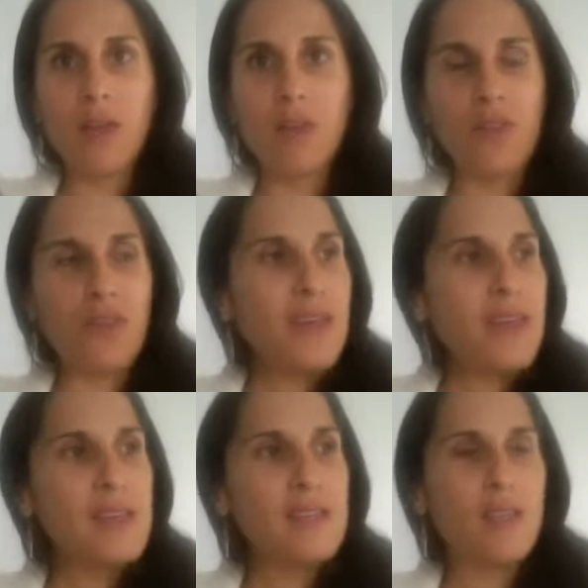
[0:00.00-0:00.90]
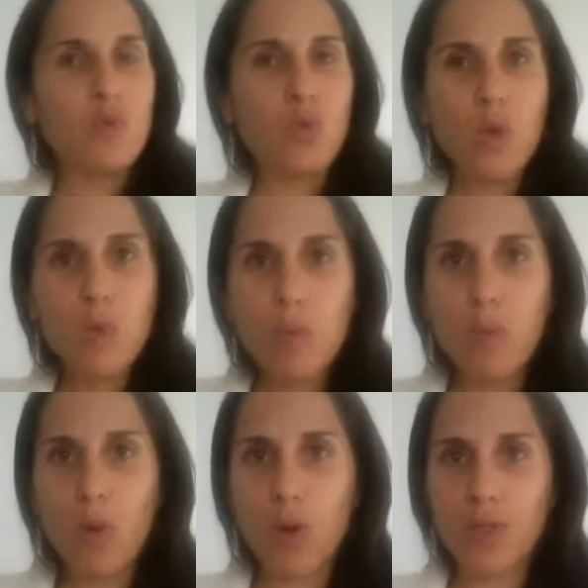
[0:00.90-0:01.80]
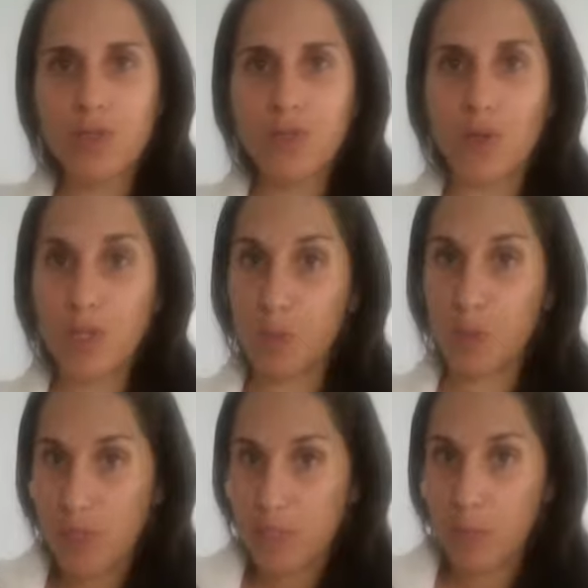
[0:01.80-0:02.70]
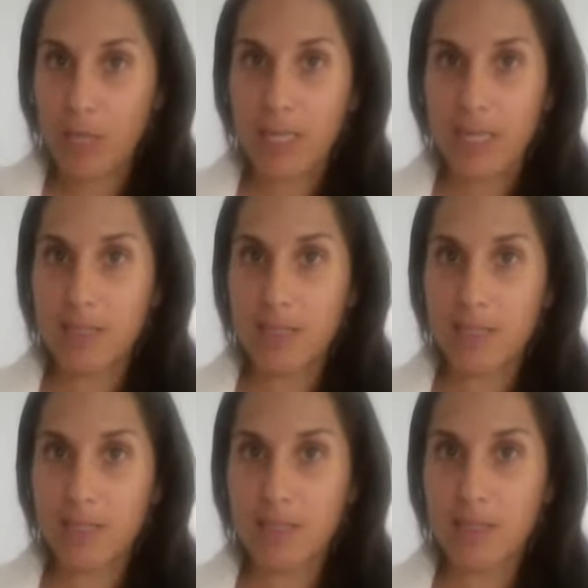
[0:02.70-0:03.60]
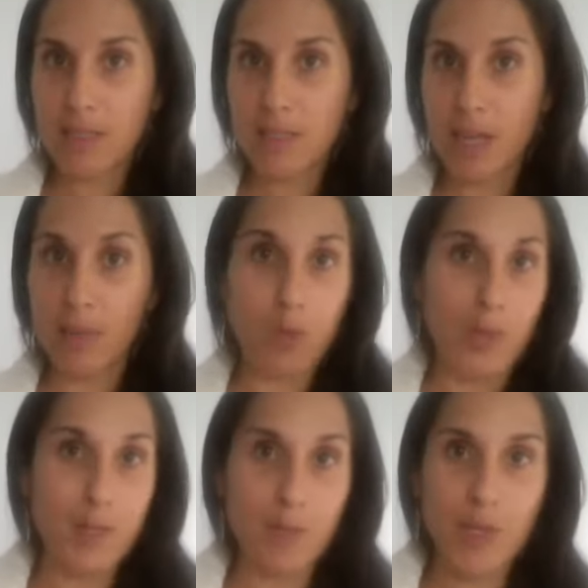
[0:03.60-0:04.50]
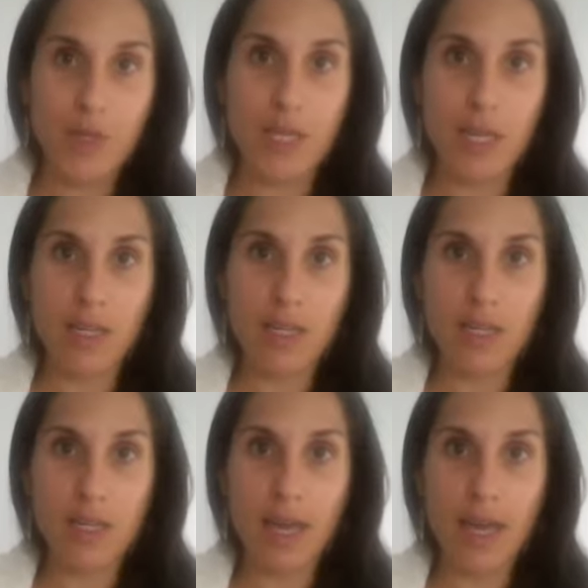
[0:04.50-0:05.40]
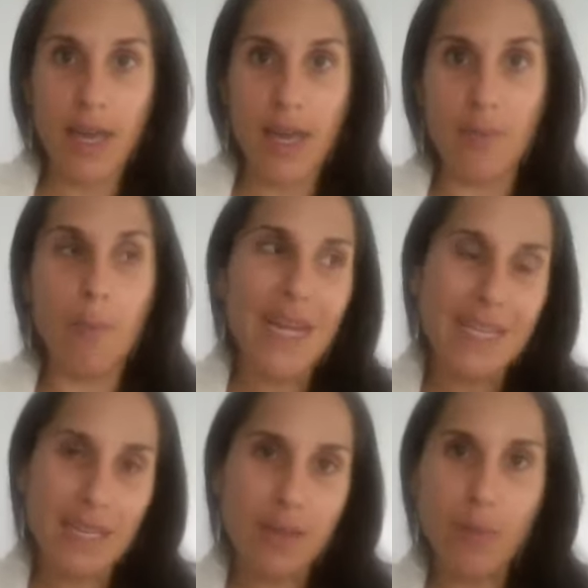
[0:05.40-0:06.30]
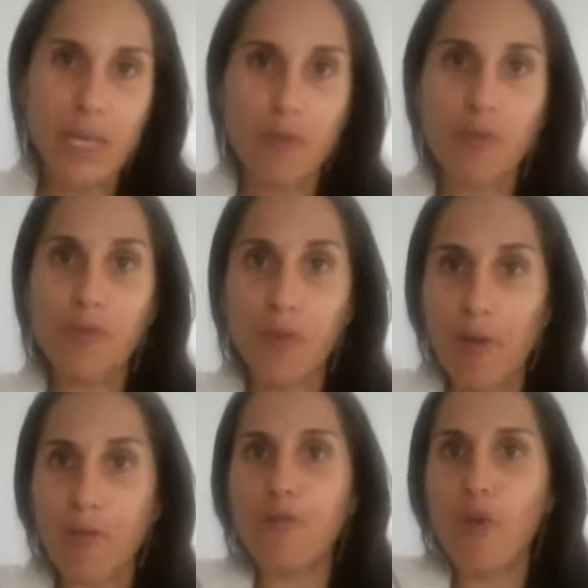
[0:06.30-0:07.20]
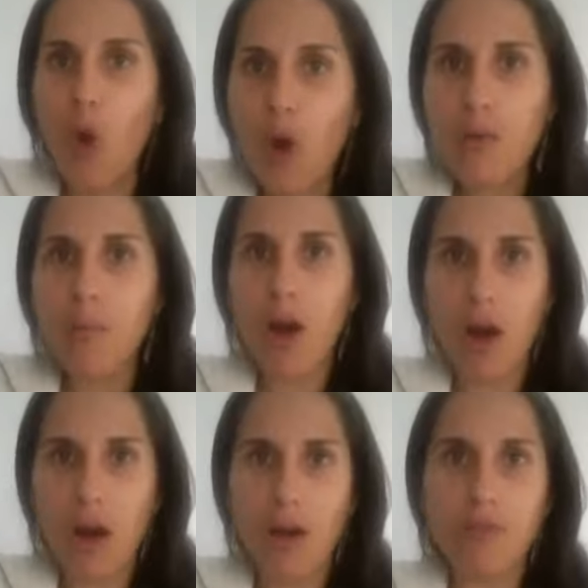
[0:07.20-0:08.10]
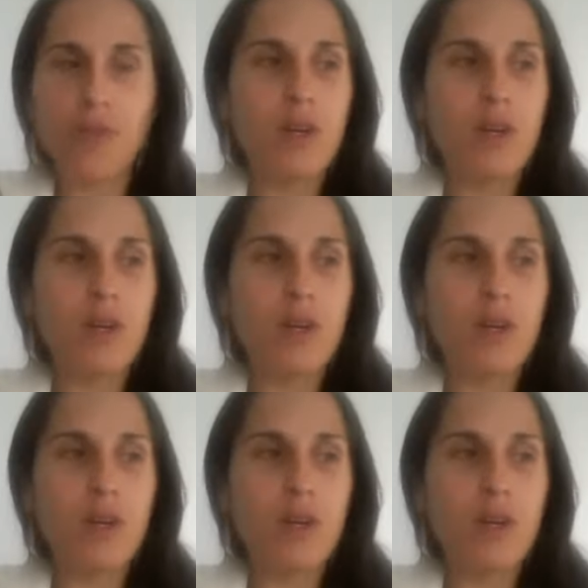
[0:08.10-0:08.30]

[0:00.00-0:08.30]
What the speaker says: The thing is we were born to experience abundance, prosperity, and money being a form of